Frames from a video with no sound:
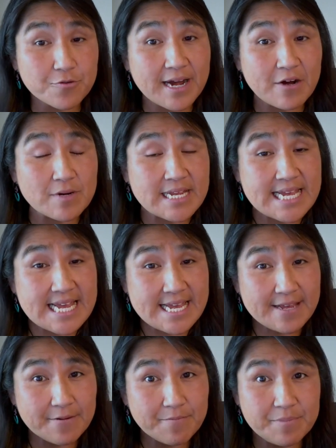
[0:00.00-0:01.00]
throughout
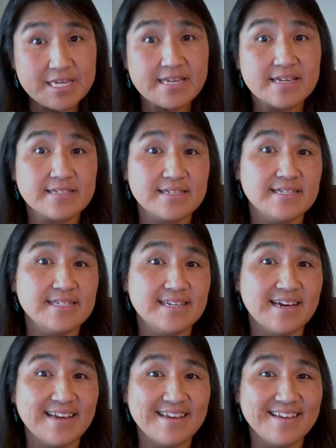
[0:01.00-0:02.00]
being a
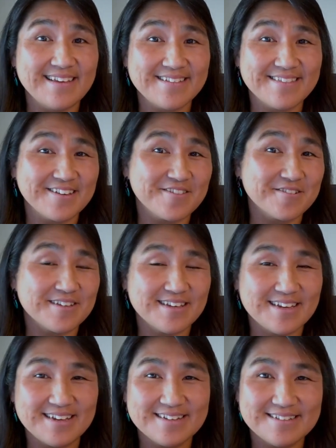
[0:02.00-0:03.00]
CCIE, like
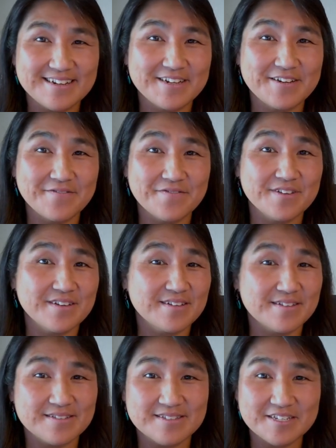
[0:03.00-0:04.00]
looking at kind of
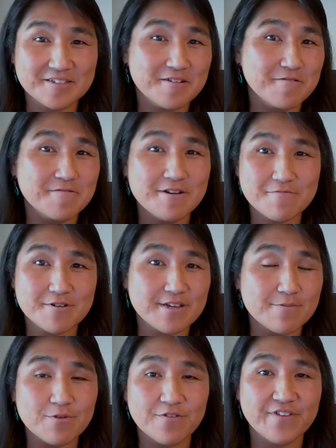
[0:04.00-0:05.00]
the Cisco
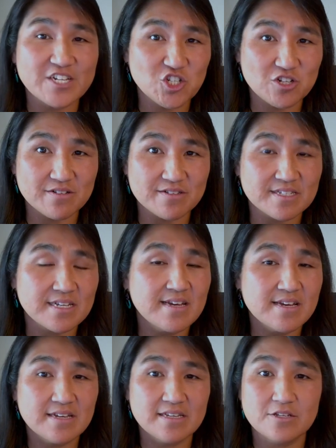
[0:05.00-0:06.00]
networking professionals
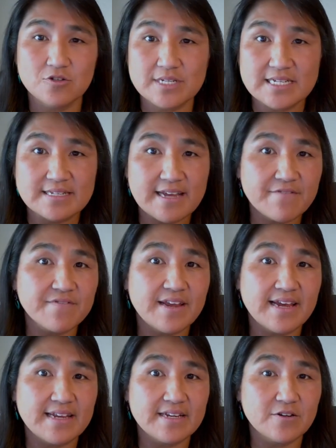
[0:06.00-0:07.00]
using
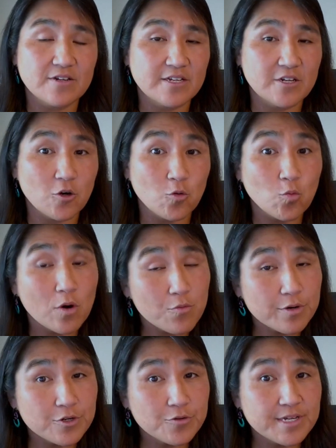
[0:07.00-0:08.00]
DevNet, you know, what
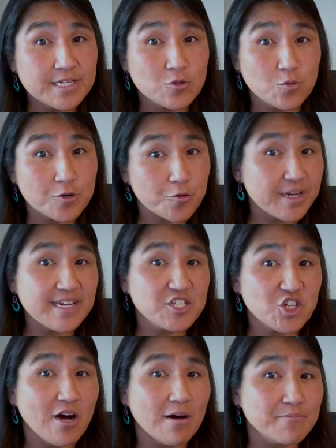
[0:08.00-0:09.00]
we're doing is we're creating
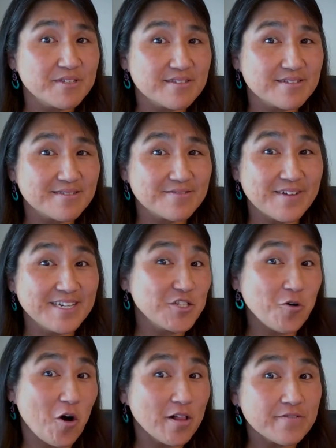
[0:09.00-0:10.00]
jobs, right?
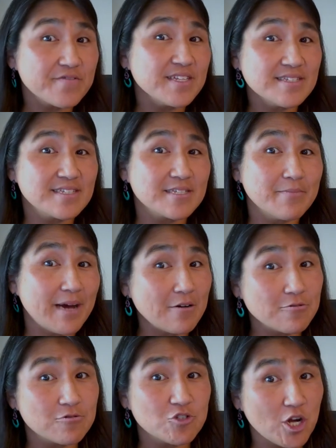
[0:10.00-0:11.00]
So all of this is
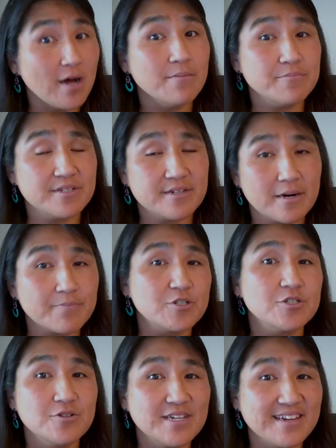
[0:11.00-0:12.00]
about jobs and
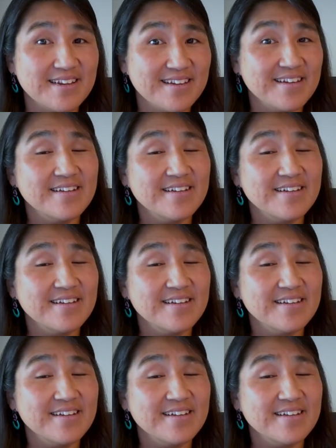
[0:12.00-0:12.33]
opportunity,